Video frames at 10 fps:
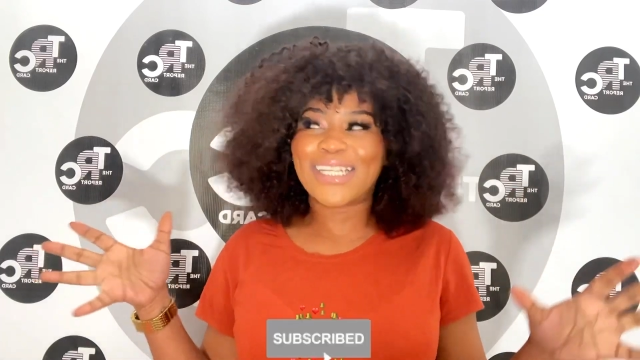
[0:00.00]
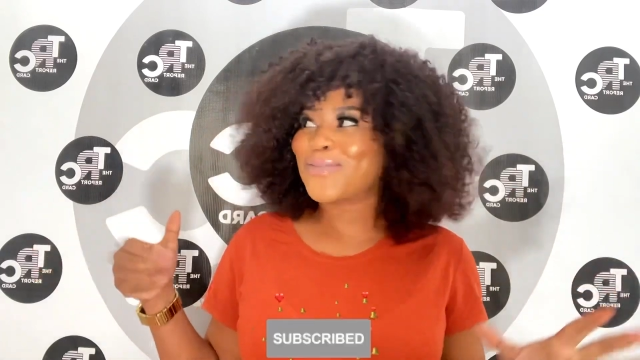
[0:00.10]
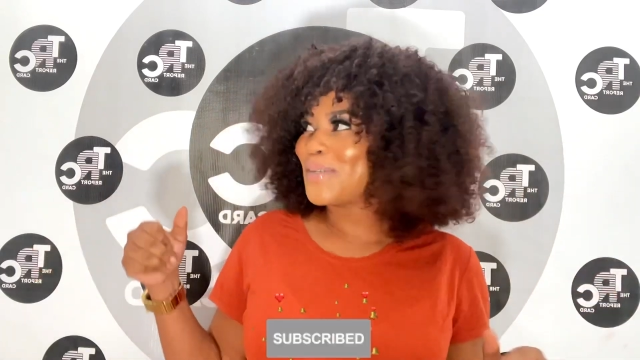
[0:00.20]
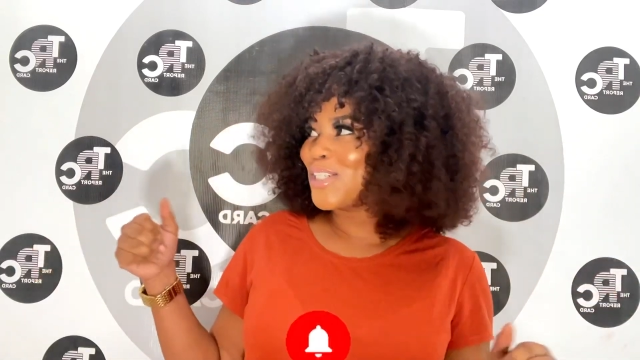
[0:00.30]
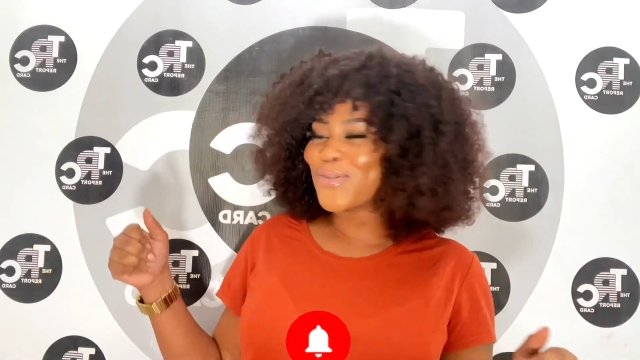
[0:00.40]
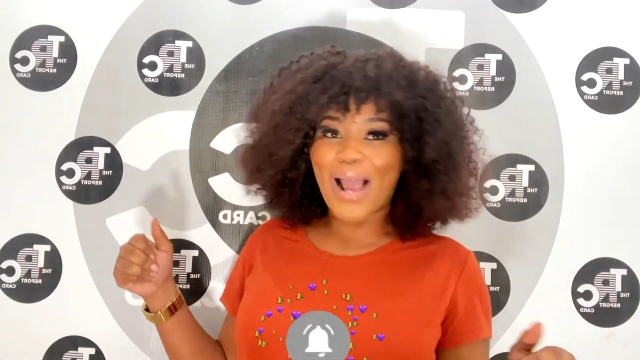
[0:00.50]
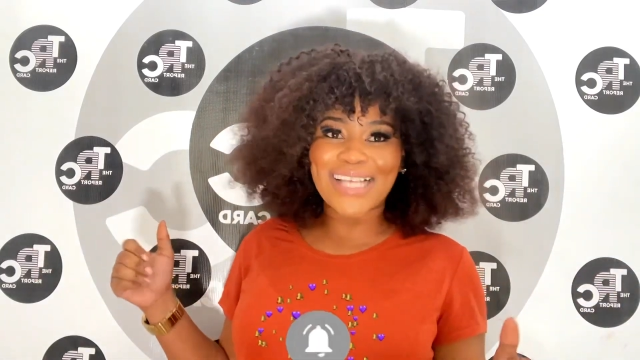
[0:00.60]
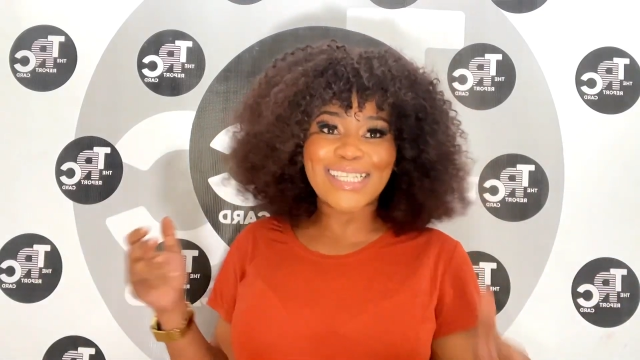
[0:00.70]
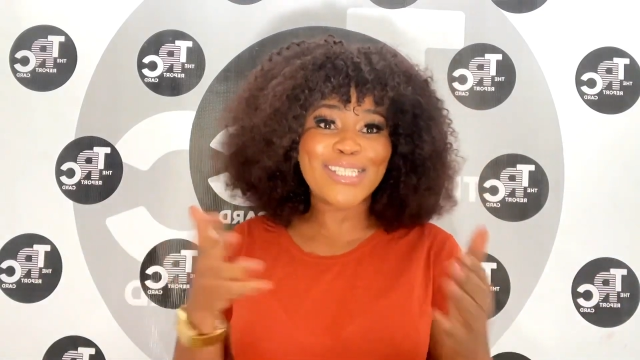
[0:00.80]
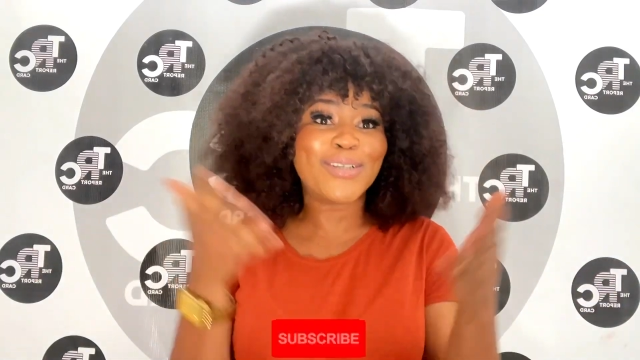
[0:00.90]
Not too much to
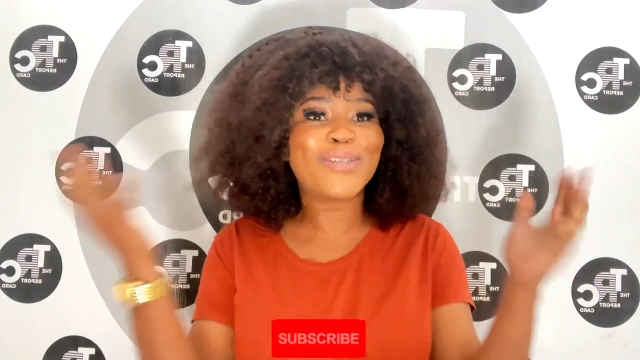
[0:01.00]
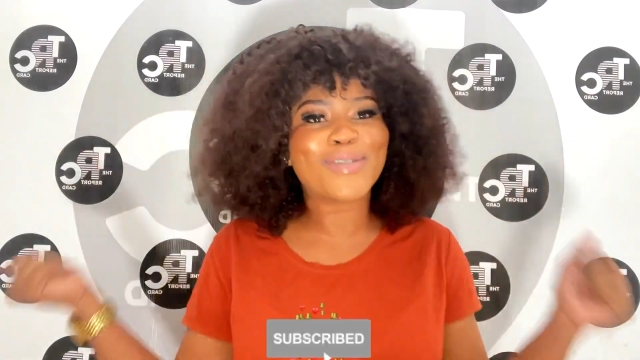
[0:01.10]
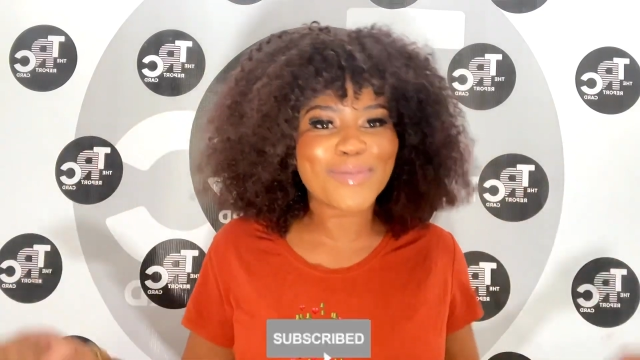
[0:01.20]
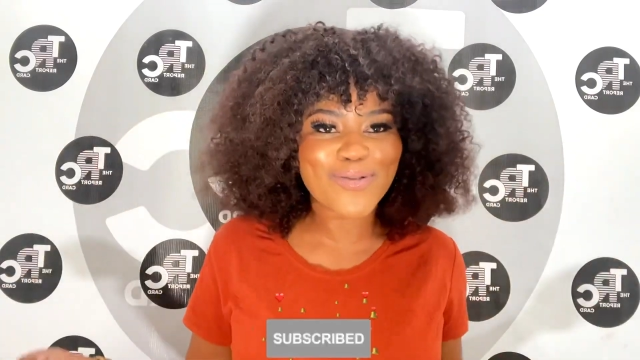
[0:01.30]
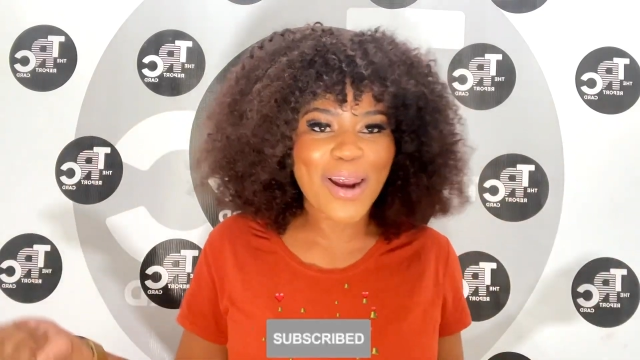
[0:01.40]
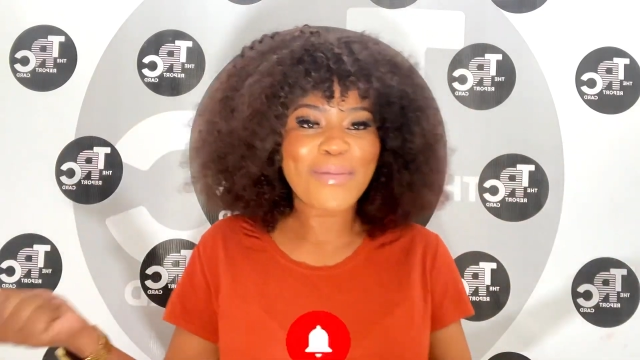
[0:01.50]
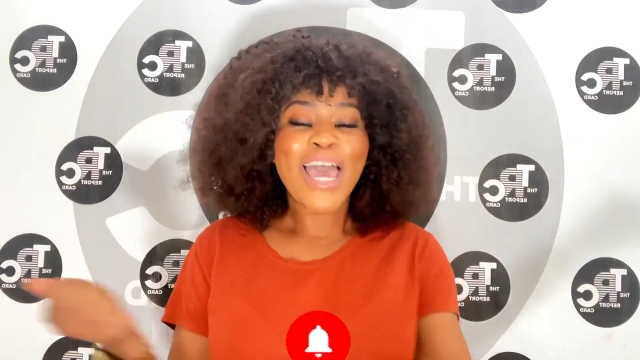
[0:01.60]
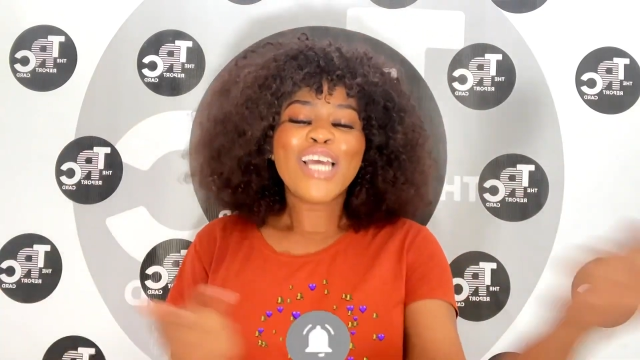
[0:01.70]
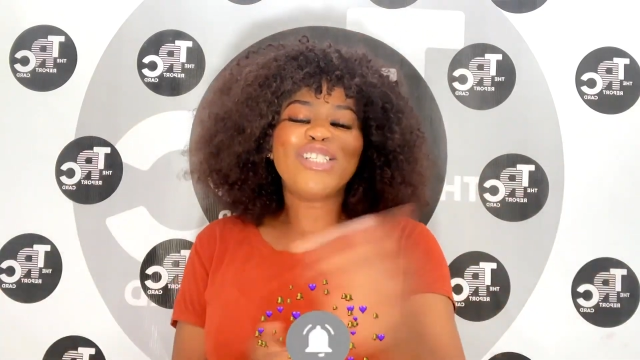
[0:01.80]
ask, so do subscribe,